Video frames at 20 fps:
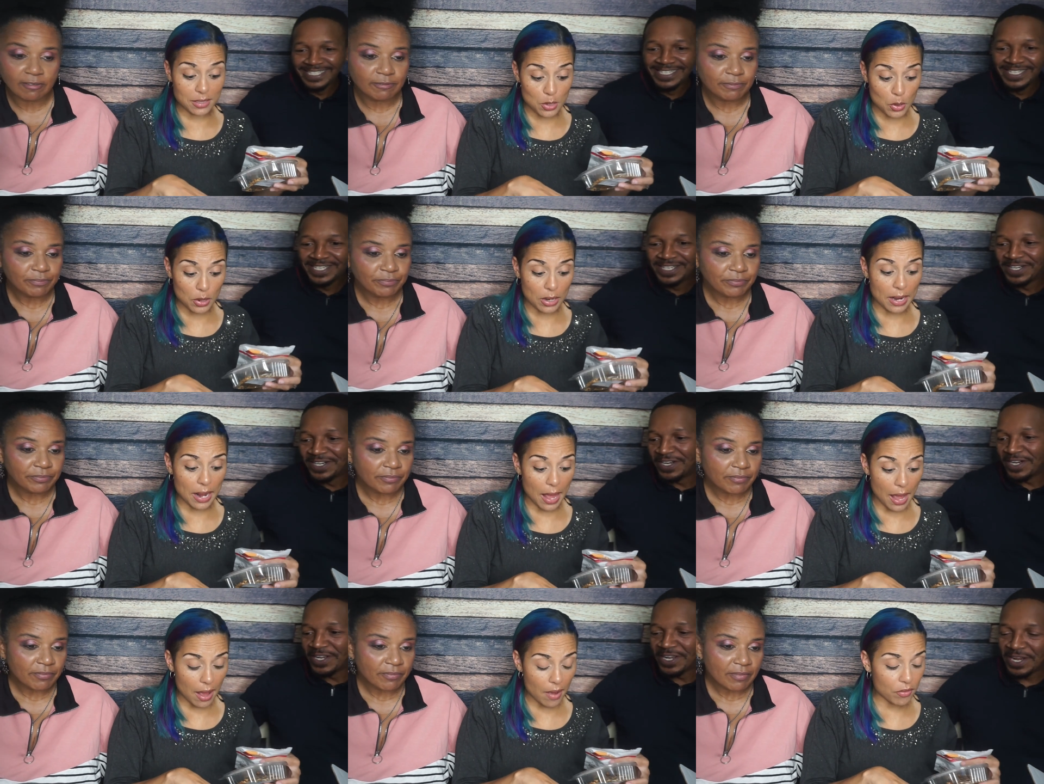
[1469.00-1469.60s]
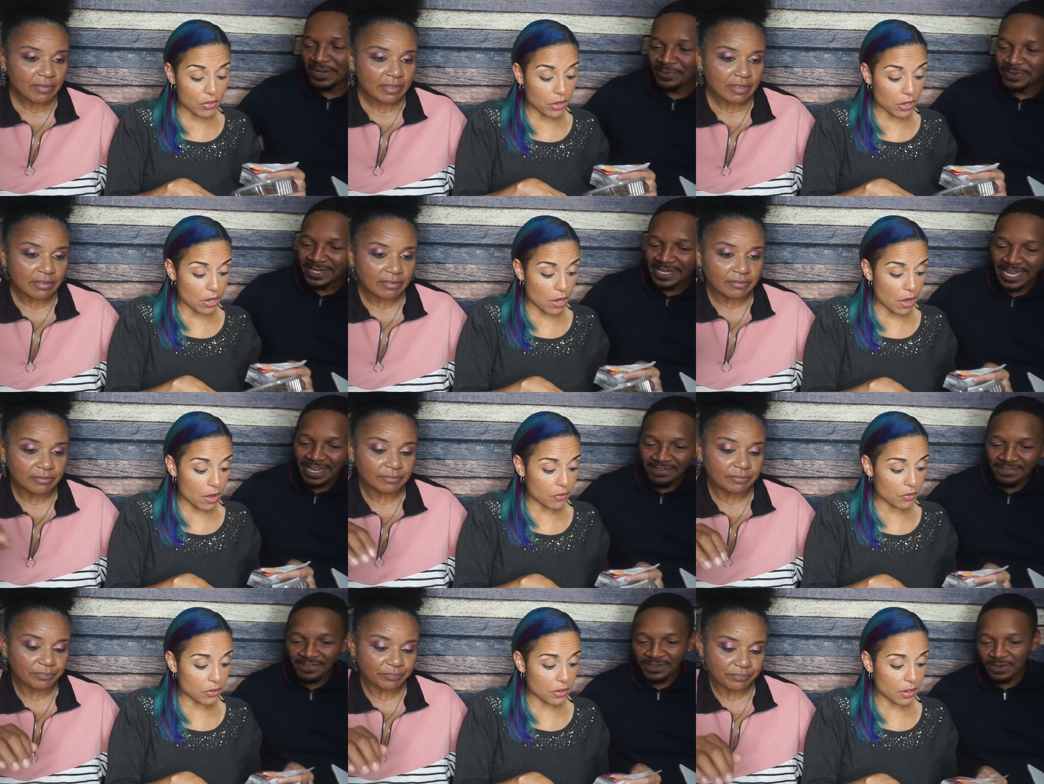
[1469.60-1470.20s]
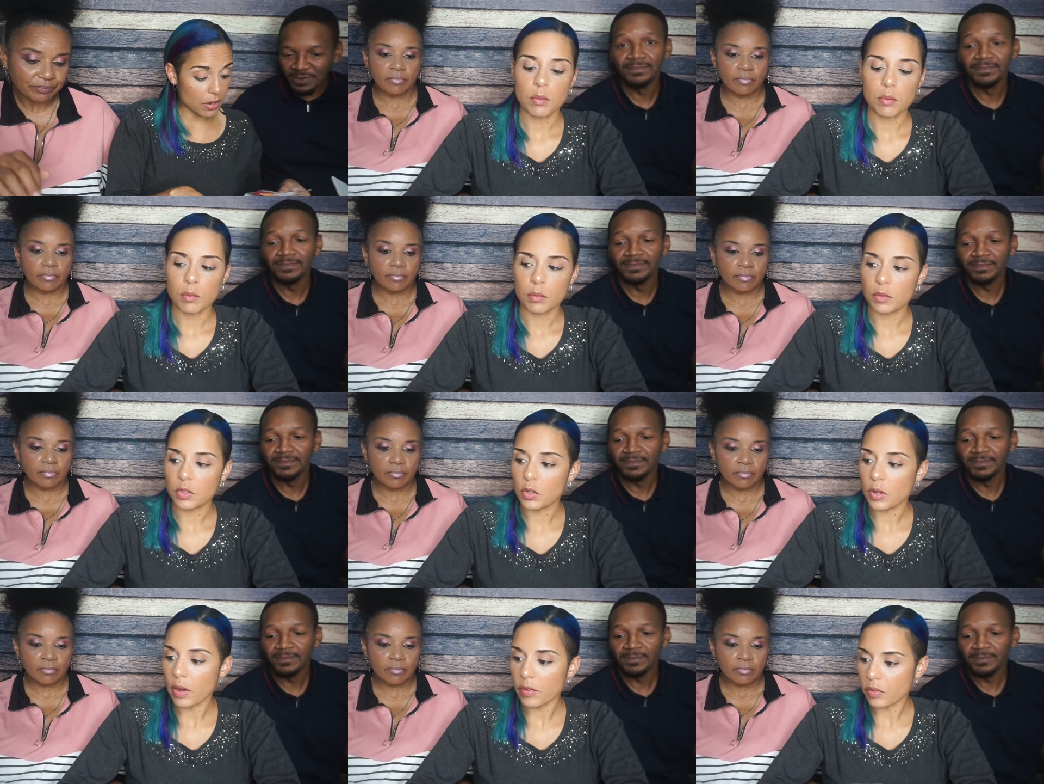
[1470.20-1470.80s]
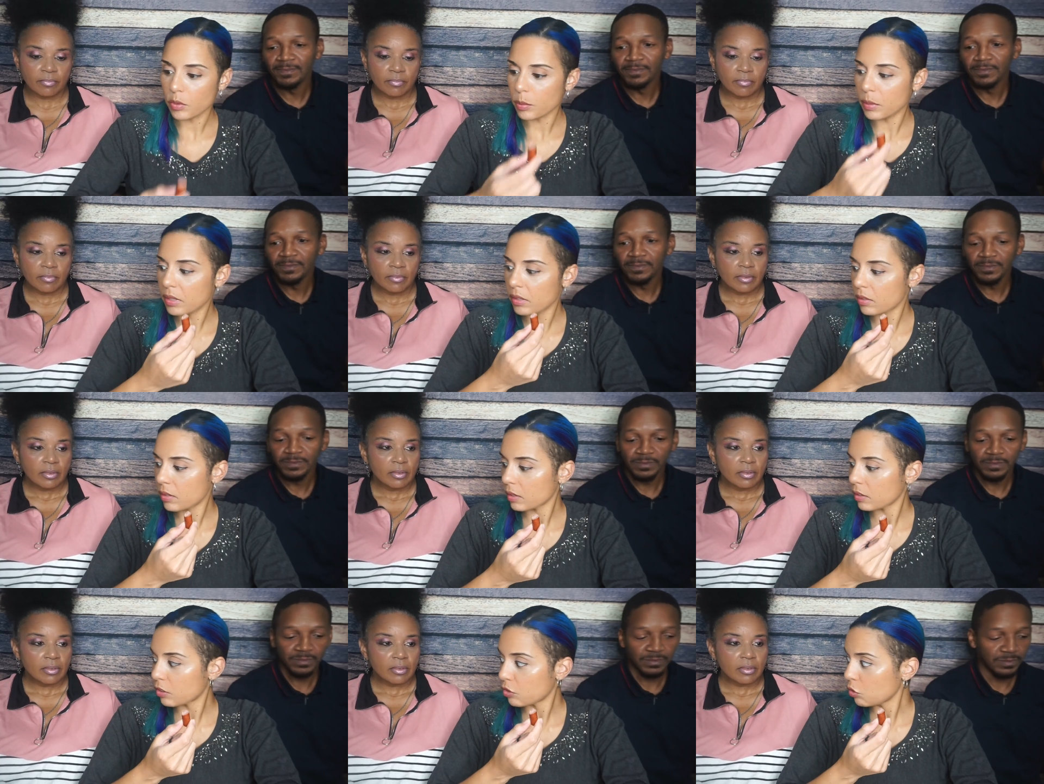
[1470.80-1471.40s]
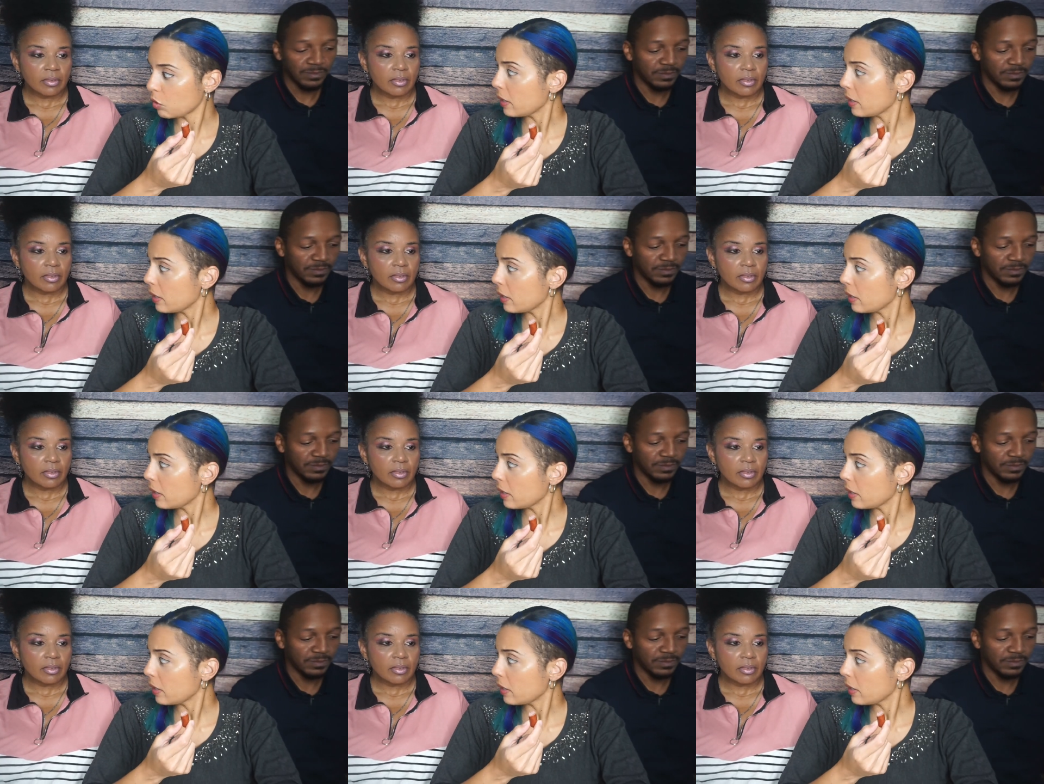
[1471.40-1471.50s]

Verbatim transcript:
Speaker 1: you can have and the coffee. Have no Do you have your meat stick? Did you